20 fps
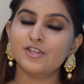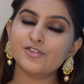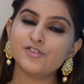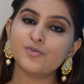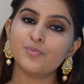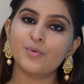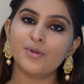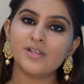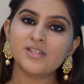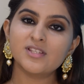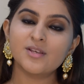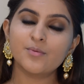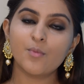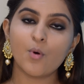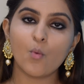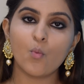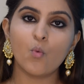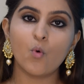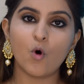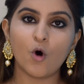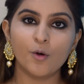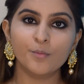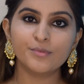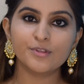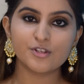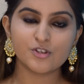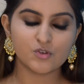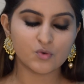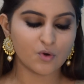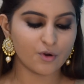Just to bring some
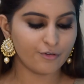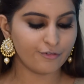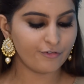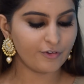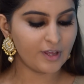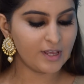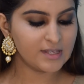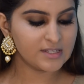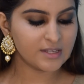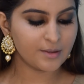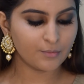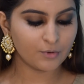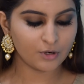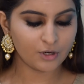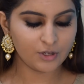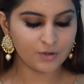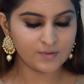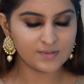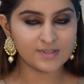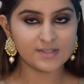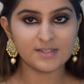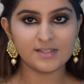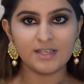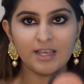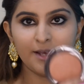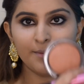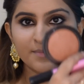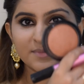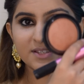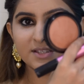warmth to our face, I'm going to use the
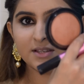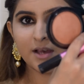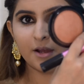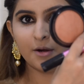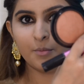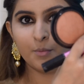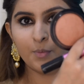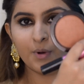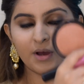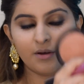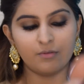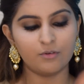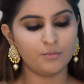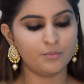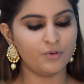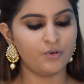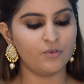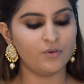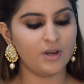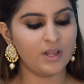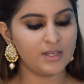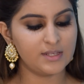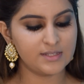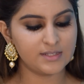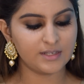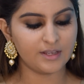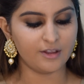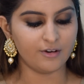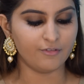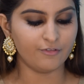same Sun Power Mineralise
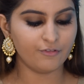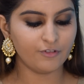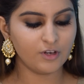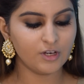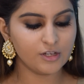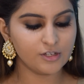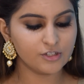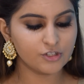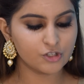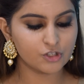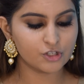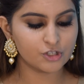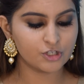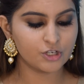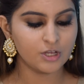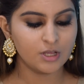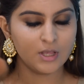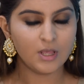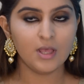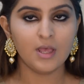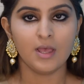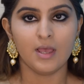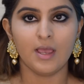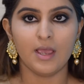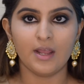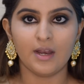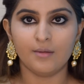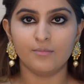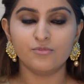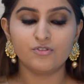Skin Finish.
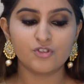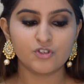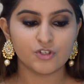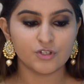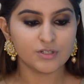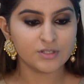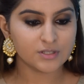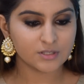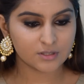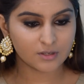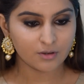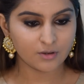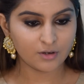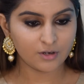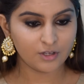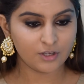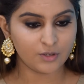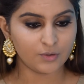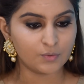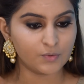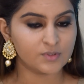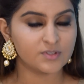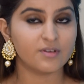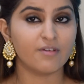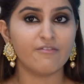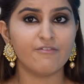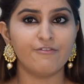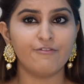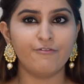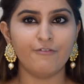And I'm just going to use
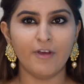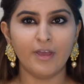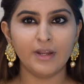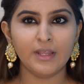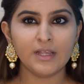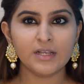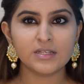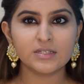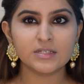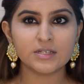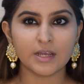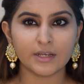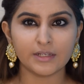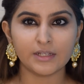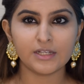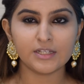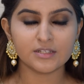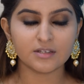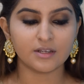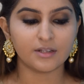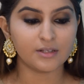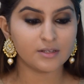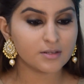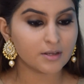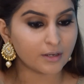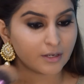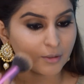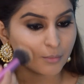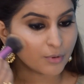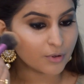a very tiny
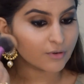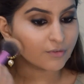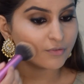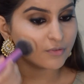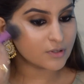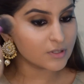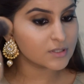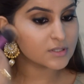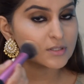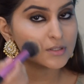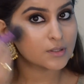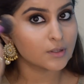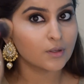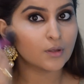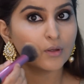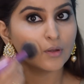bit of this.